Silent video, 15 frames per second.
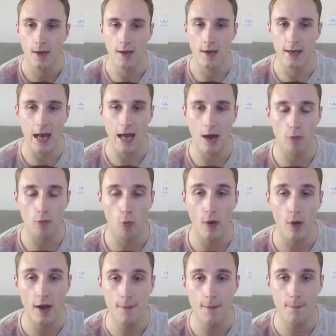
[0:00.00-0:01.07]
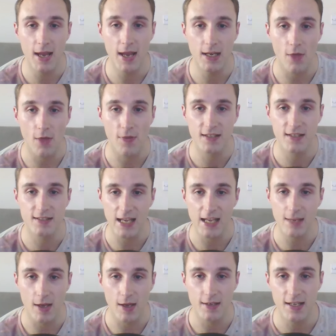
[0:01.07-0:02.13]
Now, when I made this
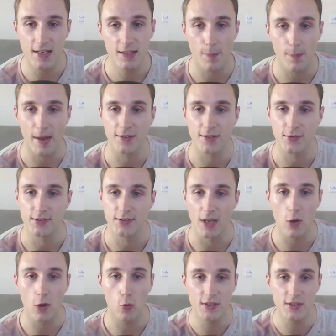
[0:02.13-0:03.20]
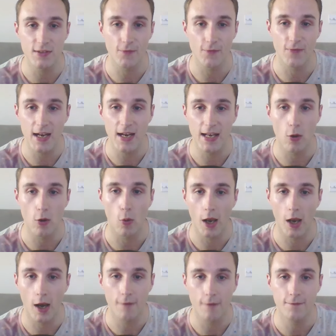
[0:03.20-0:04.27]
team and did the battles, I wasn't feeling
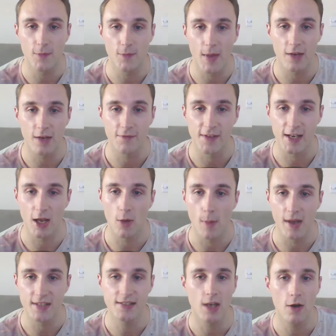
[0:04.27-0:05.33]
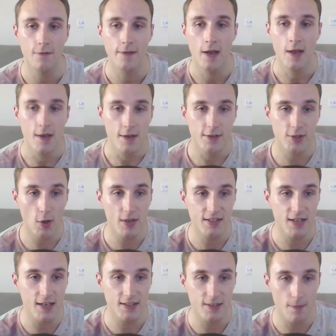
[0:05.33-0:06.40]
well enough to make a video myself, so I
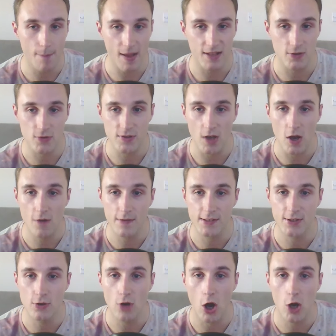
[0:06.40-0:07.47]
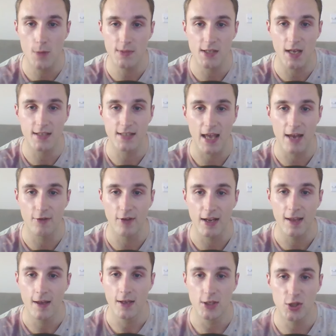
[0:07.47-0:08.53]
sent some battles over to Homeslice
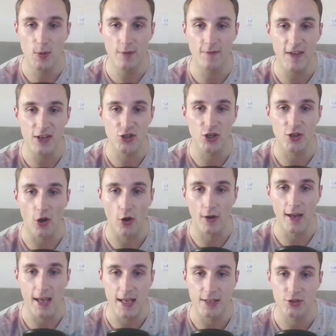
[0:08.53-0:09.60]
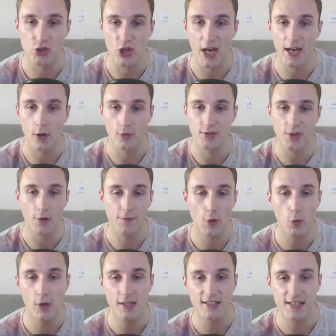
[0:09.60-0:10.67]
Henry to be featured on his channel. So if
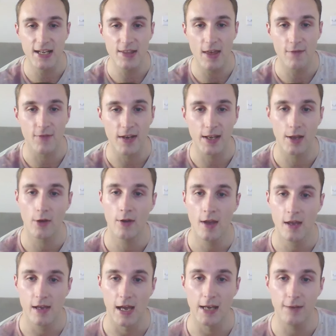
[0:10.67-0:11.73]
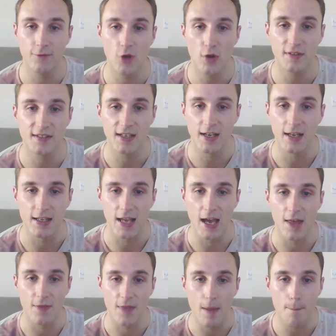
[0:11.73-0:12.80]
you want to see that video and you've not seen it
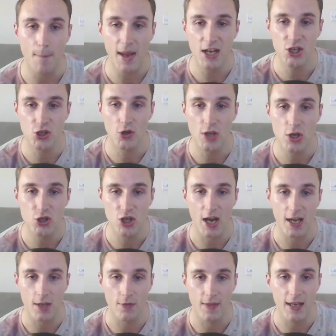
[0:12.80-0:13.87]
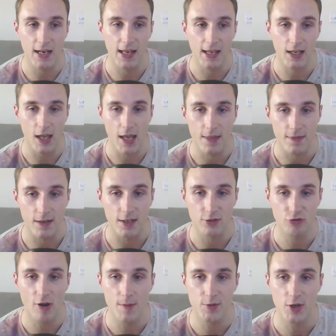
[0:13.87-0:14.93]
yet, then make sure you check the link in the
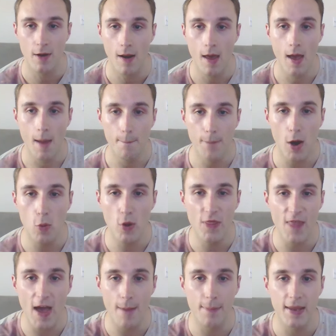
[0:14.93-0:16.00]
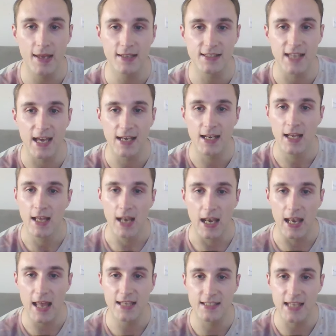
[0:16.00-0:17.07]
description. But with that being said,
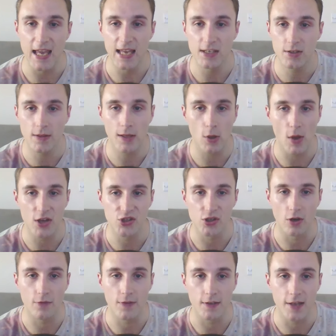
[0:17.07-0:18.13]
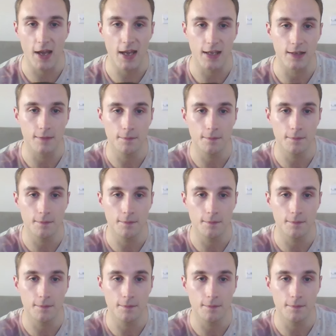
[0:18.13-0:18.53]
let's get into the question of the day.